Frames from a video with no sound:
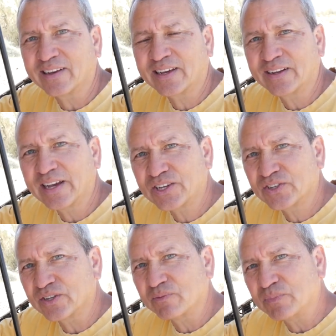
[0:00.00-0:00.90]
a
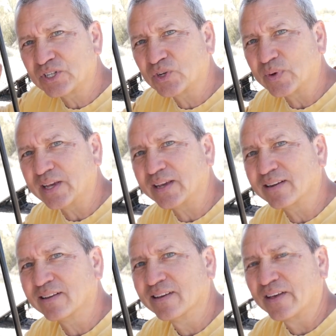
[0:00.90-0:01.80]
connection
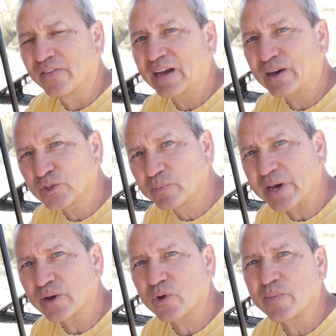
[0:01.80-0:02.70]
between the house
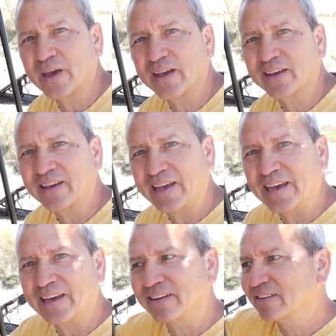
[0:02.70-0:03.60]
battery bank
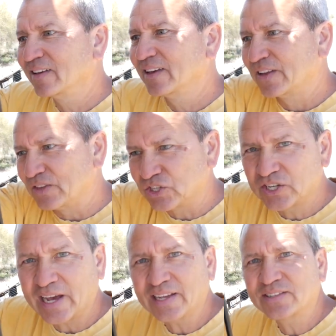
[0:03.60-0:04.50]
and the
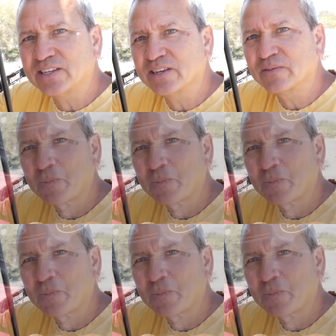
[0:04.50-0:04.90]
chassis